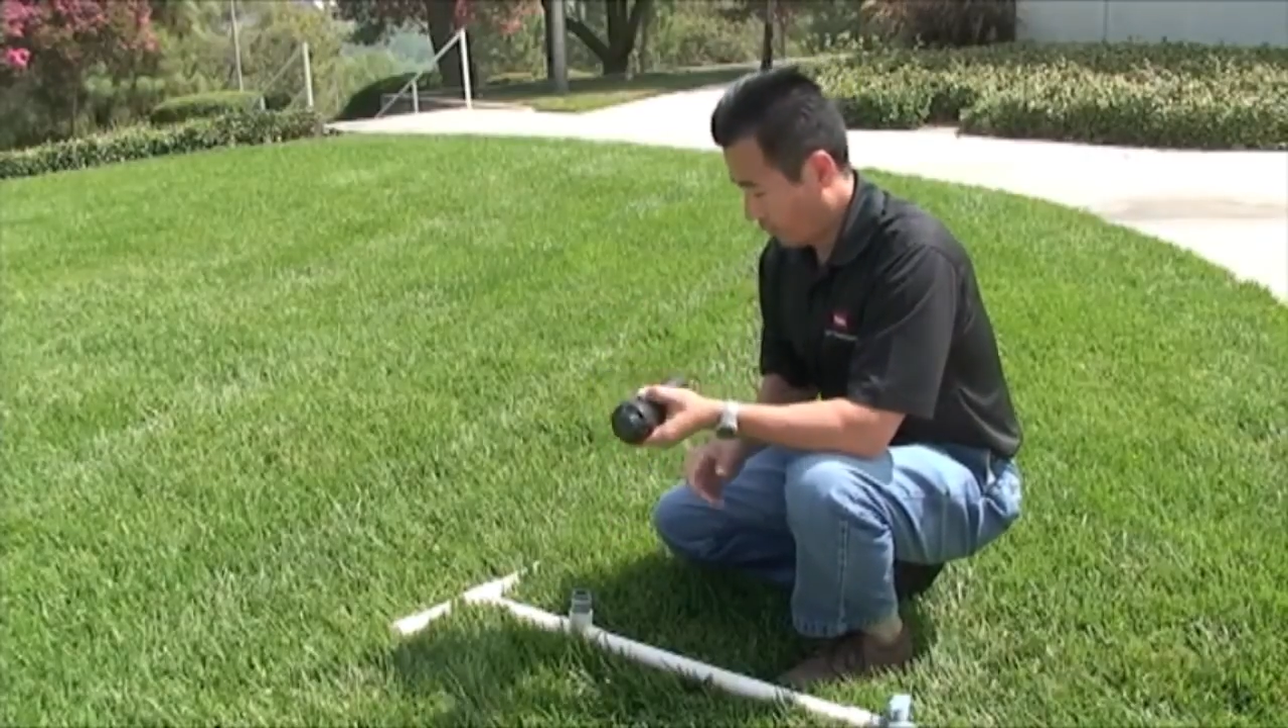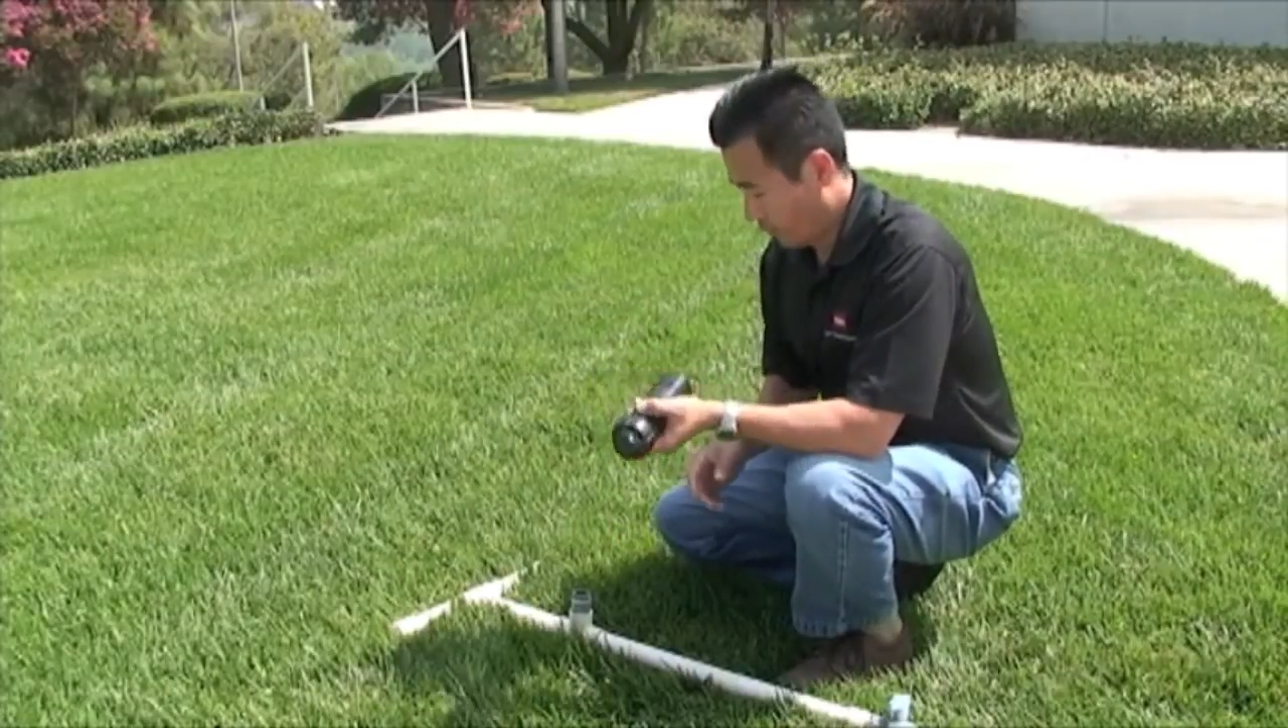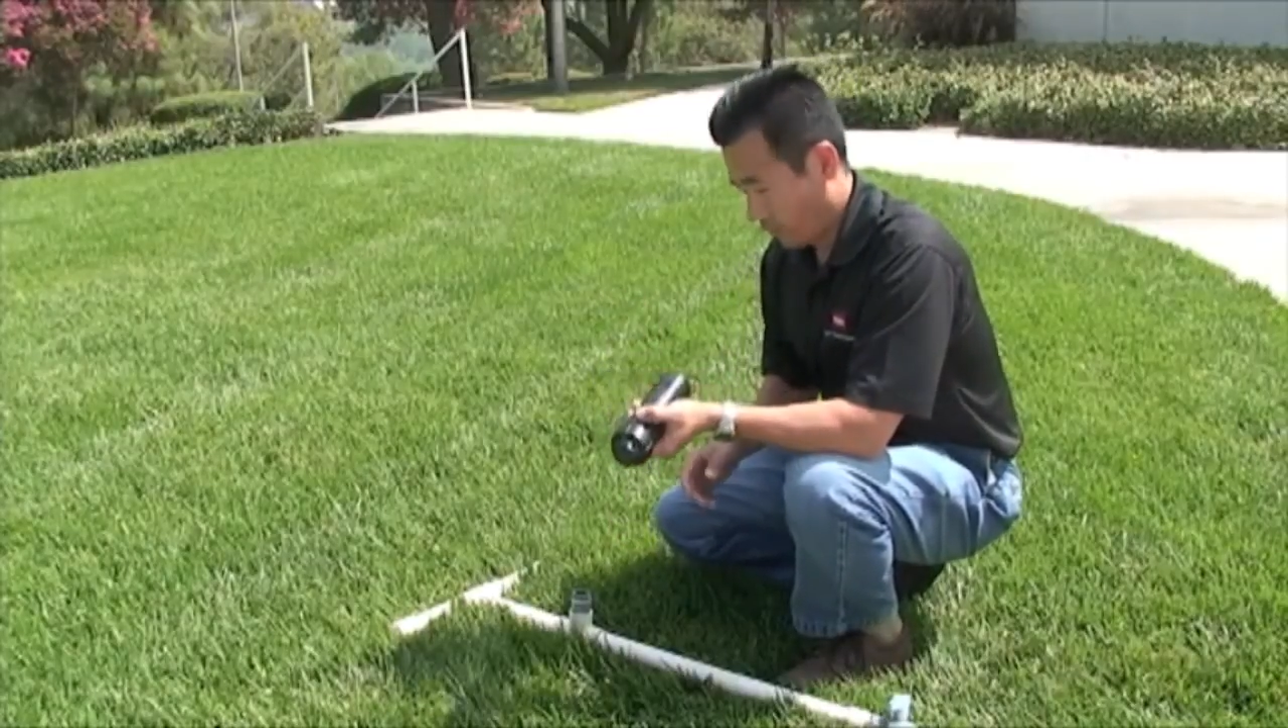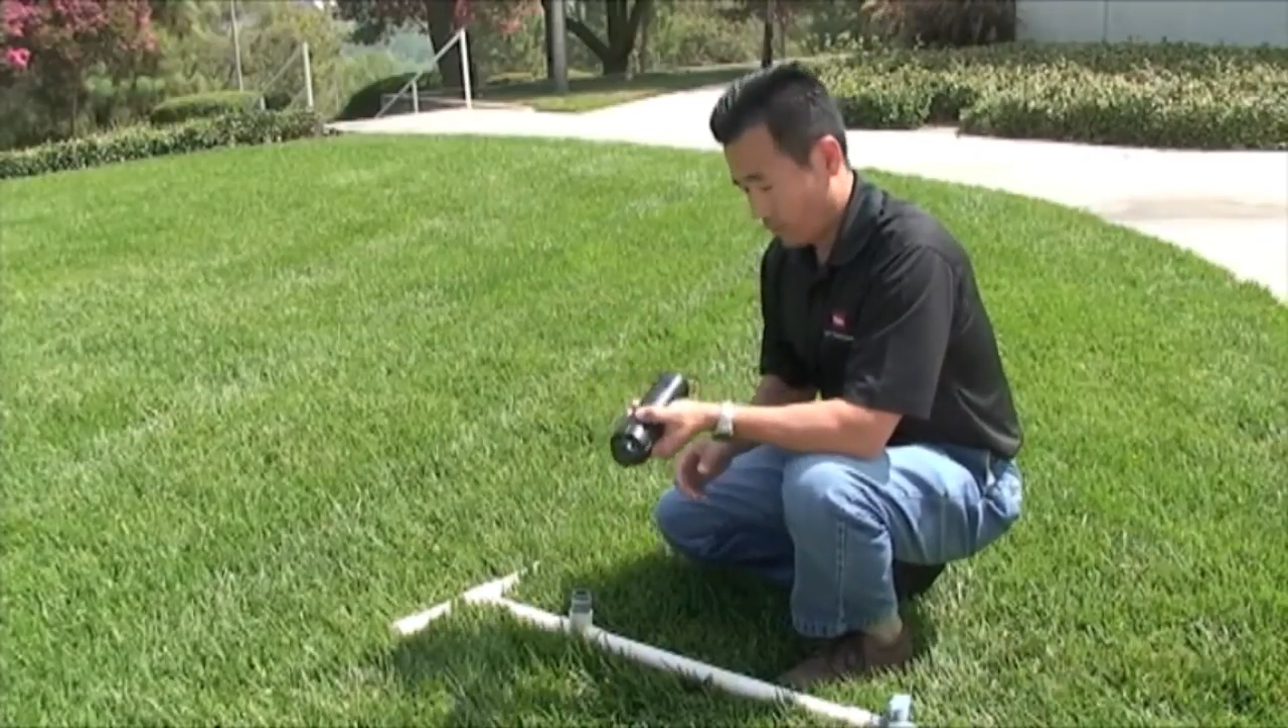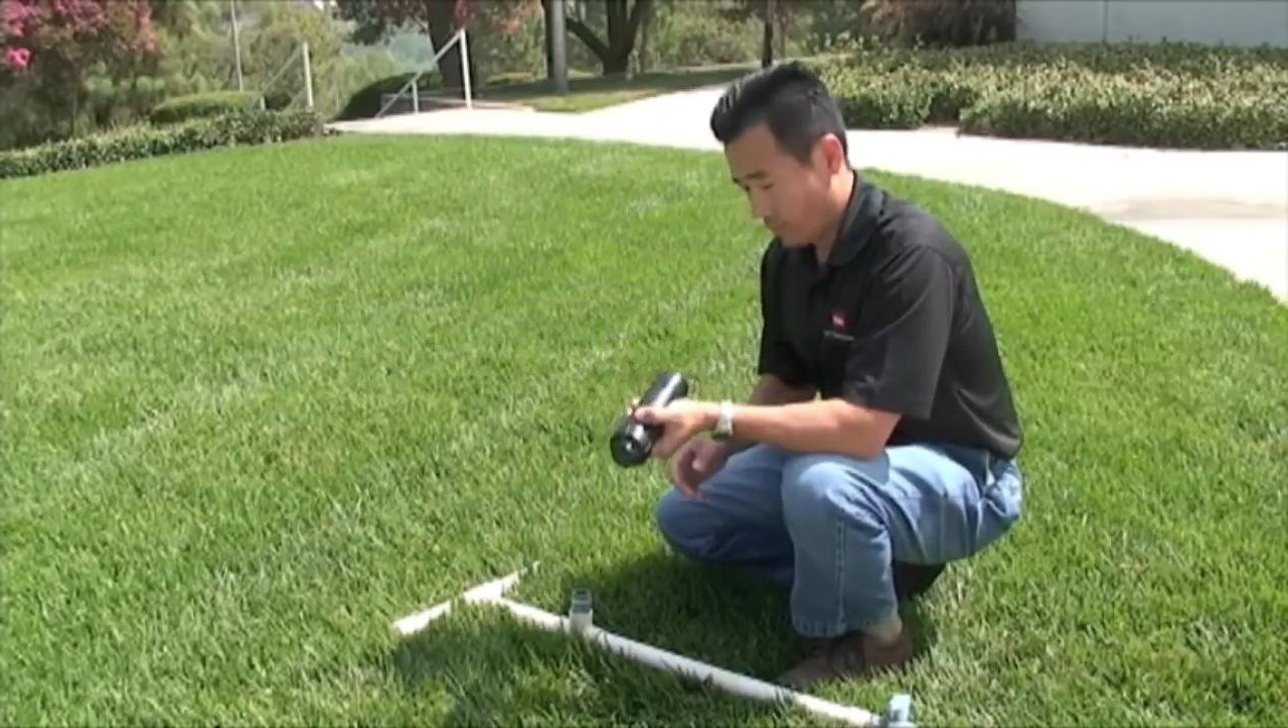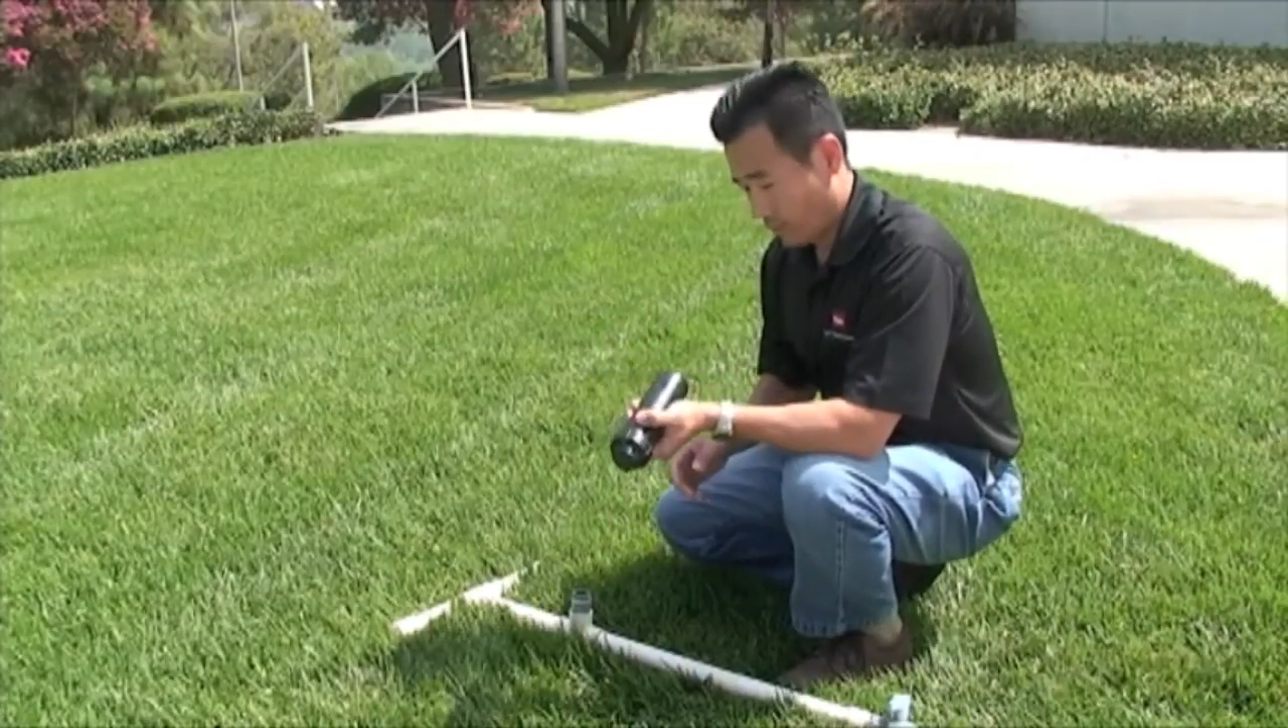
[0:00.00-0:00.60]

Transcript: So